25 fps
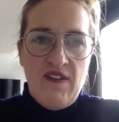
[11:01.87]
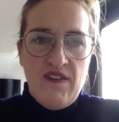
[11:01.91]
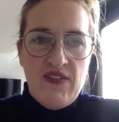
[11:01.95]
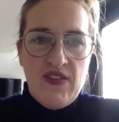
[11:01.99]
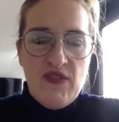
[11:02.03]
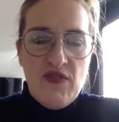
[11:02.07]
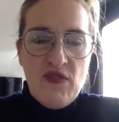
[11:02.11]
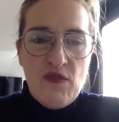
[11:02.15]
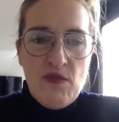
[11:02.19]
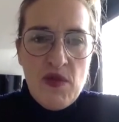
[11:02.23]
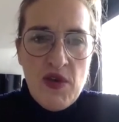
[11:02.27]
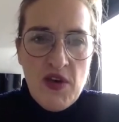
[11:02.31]
the
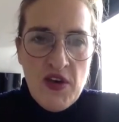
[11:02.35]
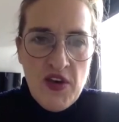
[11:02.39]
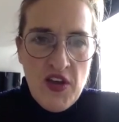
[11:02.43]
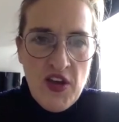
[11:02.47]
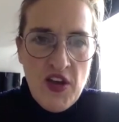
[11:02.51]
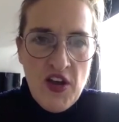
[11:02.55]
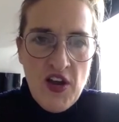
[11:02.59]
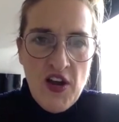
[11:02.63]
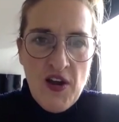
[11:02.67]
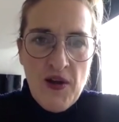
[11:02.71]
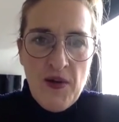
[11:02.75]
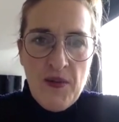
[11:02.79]

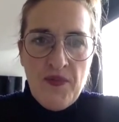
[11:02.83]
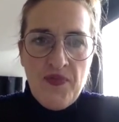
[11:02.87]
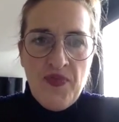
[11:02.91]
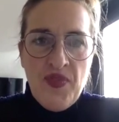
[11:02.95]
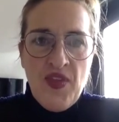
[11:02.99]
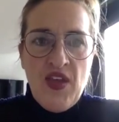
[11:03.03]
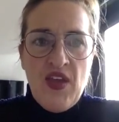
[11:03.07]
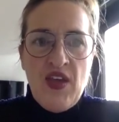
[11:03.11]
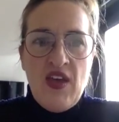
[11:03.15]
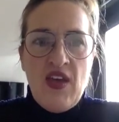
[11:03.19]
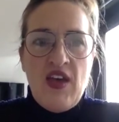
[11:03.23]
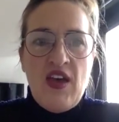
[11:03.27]
familiar.
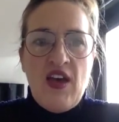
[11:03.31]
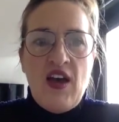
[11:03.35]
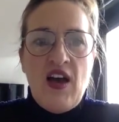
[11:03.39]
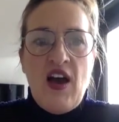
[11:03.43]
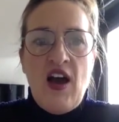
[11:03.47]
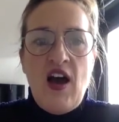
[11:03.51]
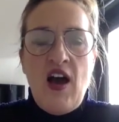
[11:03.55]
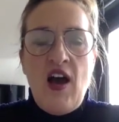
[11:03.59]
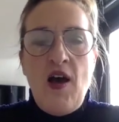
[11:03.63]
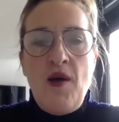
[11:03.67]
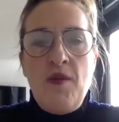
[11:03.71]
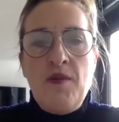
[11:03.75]

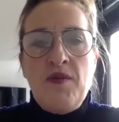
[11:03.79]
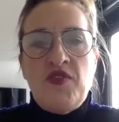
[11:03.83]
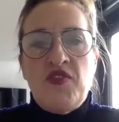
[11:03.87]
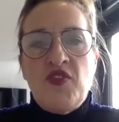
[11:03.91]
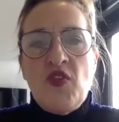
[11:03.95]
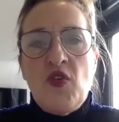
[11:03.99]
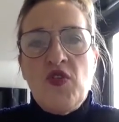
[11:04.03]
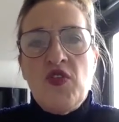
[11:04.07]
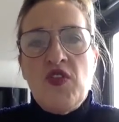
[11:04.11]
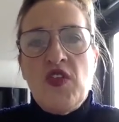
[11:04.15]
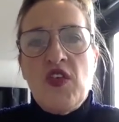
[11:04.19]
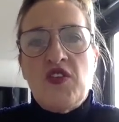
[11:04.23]

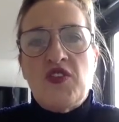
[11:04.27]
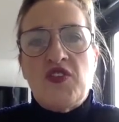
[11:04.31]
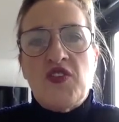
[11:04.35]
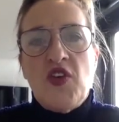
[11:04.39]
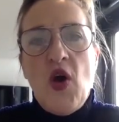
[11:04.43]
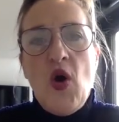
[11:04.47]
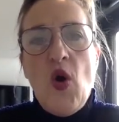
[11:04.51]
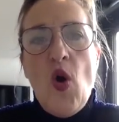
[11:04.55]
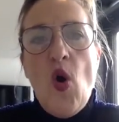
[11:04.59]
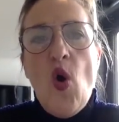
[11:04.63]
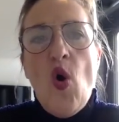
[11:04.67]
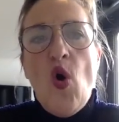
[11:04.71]

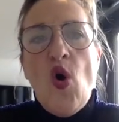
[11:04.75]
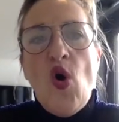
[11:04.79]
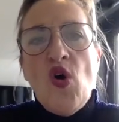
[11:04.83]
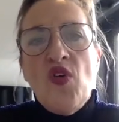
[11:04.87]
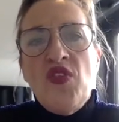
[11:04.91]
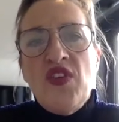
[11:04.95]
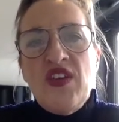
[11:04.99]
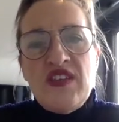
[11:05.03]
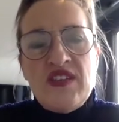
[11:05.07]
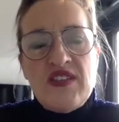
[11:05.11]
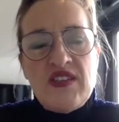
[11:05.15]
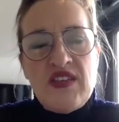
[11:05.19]
So all
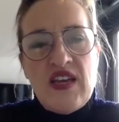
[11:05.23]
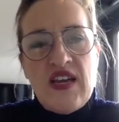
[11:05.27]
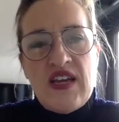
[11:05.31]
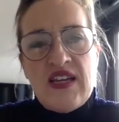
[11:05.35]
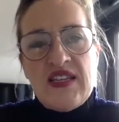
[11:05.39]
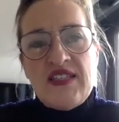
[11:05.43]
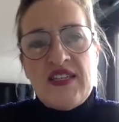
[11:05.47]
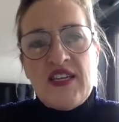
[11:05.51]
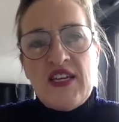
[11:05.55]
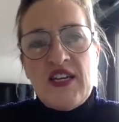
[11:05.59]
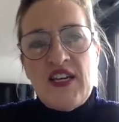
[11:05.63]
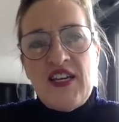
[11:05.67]
these
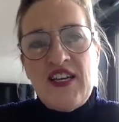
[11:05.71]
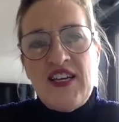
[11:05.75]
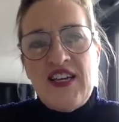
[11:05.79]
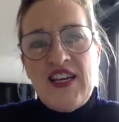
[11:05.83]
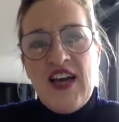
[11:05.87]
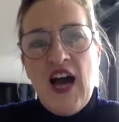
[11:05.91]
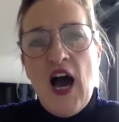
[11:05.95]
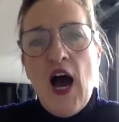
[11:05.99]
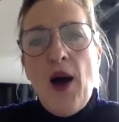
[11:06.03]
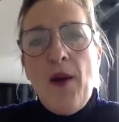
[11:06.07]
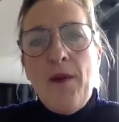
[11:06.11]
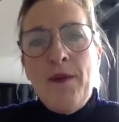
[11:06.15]
things
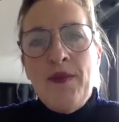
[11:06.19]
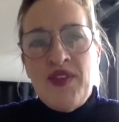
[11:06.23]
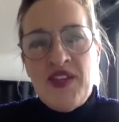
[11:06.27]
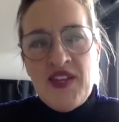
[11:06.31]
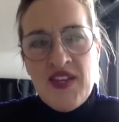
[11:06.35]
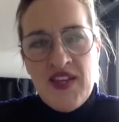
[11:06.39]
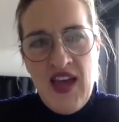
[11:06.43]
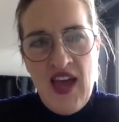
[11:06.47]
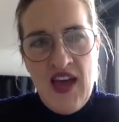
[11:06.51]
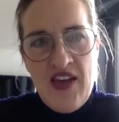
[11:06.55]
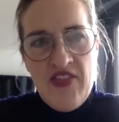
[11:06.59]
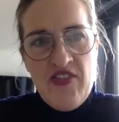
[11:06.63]
come
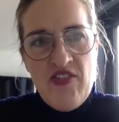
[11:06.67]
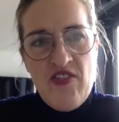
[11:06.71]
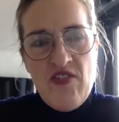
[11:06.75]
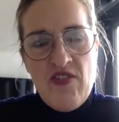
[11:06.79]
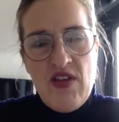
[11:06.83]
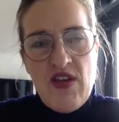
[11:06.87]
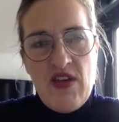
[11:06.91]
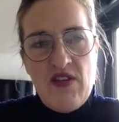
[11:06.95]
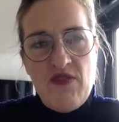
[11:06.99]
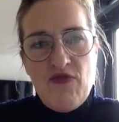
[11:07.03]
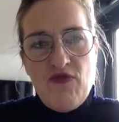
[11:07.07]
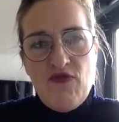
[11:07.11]
together
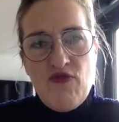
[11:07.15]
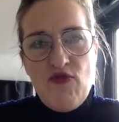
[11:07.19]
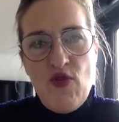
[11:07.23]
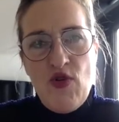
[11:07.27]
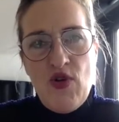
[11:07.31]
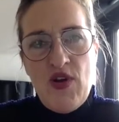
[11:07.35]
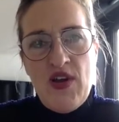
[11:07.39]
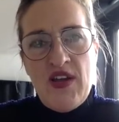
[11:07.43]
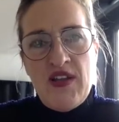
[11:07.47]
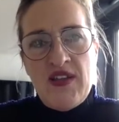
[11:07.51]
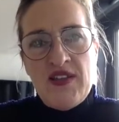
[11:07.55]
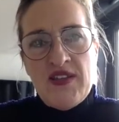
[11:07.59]
in
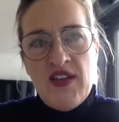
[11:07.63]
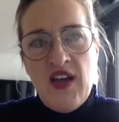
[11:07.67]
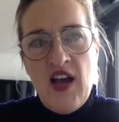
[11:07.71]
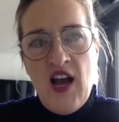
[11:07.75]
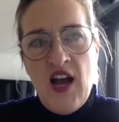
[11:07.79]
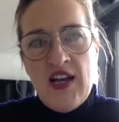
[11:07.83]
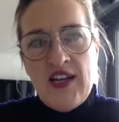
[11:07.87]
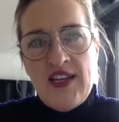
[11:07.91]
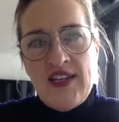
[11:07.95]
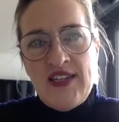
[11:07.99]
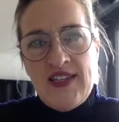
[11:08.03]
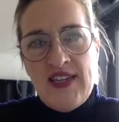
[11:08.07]
Freud's
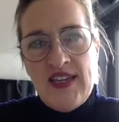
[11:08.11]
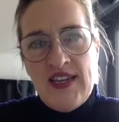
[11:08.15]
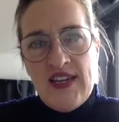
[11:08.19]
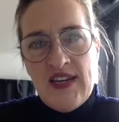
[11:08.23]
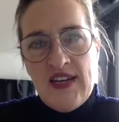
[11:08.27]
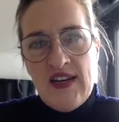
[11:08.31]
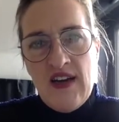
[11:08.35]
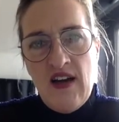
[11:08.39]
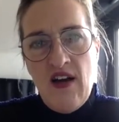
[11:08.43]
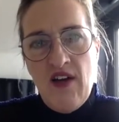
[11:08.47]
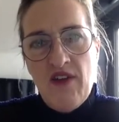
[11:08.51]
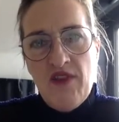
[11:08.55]

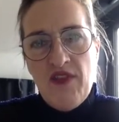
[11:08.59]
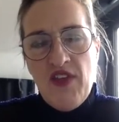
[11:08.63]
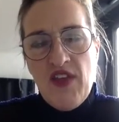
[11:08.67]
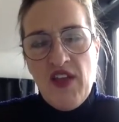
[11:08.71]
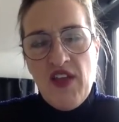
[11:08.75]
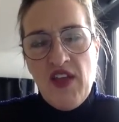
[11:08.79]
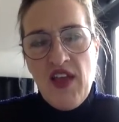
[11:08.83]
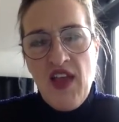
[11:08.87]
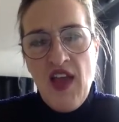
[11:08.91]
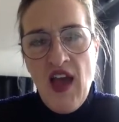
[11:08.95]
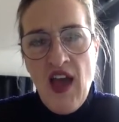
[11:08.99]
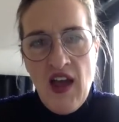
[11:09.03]
idea of the
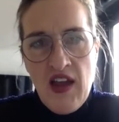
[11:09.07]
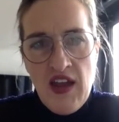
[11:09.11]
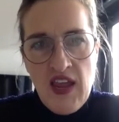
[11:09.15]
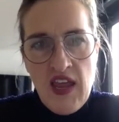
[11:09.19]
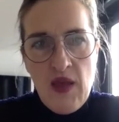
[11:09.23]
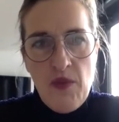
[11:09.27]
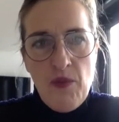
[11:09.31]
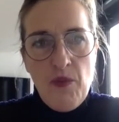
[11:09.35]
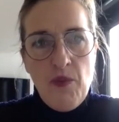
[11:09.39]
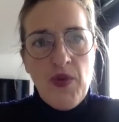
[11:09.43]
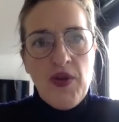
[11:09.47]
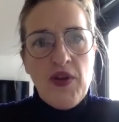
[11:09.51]

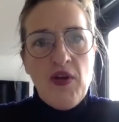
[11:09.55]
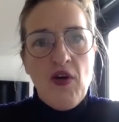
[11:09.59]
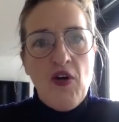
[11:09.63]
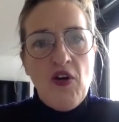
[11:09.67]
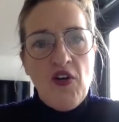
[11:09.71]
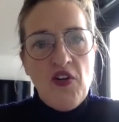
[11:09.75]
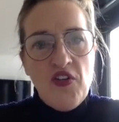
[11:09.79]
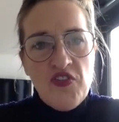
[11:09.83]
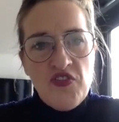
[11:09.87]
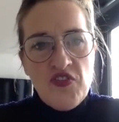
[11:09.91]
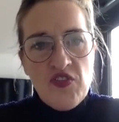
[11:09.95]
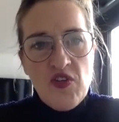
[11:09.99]
uncanny, but
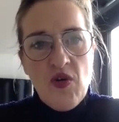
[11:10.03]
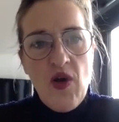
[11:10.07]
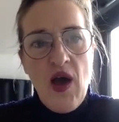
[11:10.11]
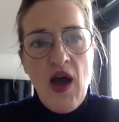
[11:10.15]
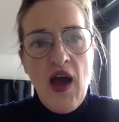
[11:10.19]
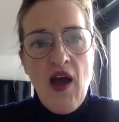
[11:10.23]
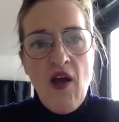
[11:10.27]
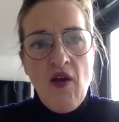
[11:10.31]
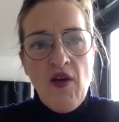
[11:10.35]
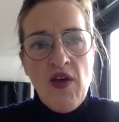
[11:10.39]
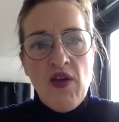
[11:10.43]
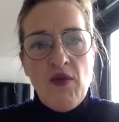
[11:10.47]
also
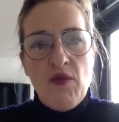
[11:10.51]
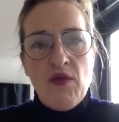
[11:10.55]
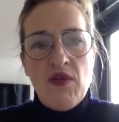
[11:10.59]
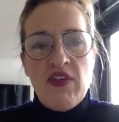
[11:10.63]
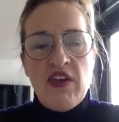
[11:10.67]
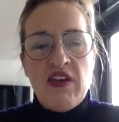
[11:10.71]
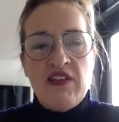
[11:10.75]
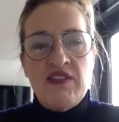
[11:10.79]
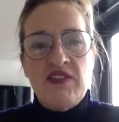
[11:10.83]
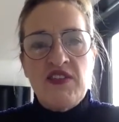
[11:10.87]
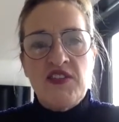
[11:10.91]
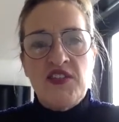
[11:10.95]
how he
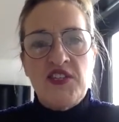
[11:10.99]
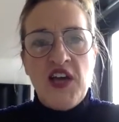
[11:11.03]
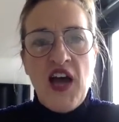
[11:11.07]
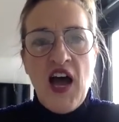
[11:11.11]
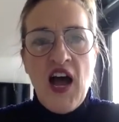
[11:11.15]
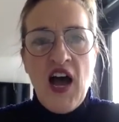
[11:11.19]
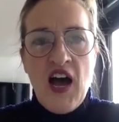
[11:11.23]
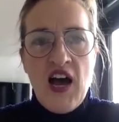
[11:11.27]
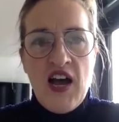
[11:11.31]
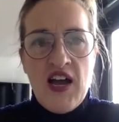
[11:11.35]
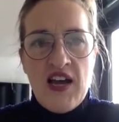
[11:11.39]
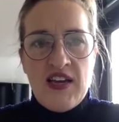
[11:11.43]
relates it to
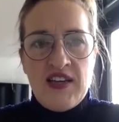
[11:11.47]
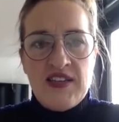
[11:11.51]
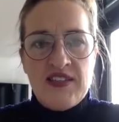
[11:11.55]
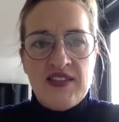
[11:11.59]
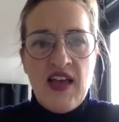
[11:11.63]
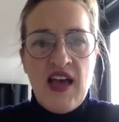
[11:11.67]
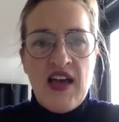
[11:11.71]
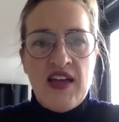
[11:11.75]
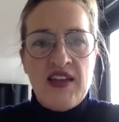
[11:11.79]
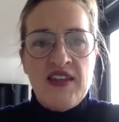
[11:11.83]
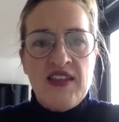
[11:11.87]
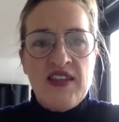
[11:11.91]
eyes
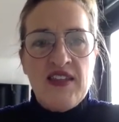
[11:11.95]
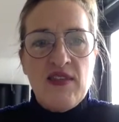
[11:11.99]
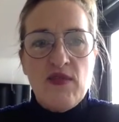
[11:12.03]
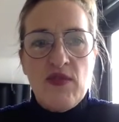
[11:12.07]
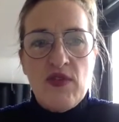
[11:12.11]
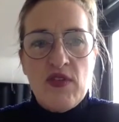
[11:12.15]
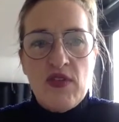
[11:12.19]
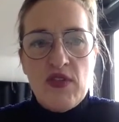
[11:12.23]
and